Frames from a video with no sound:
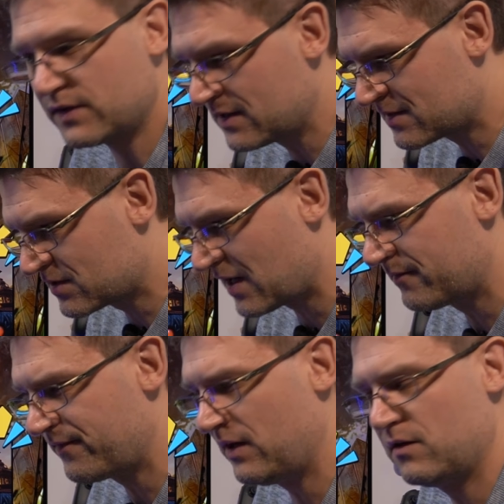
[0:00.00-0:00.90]
It's
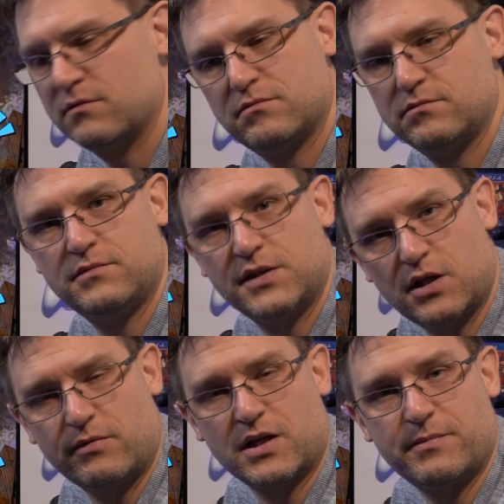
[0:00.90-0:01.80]
something, you
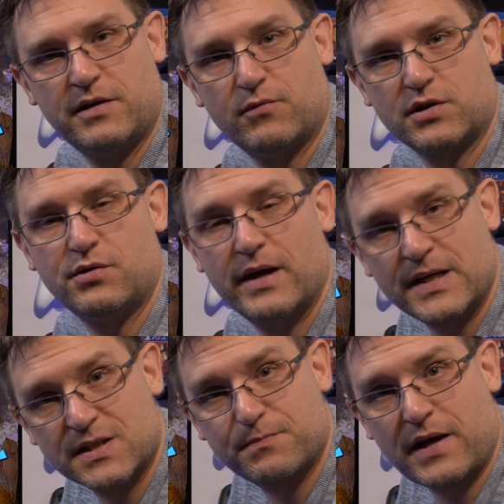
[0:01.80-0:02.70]
know what I mean, what you
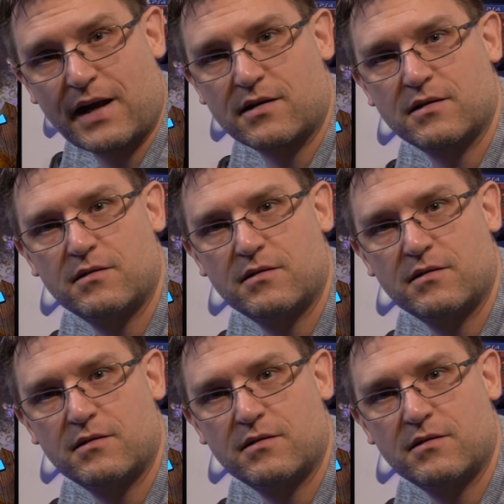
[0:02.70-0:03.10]
expect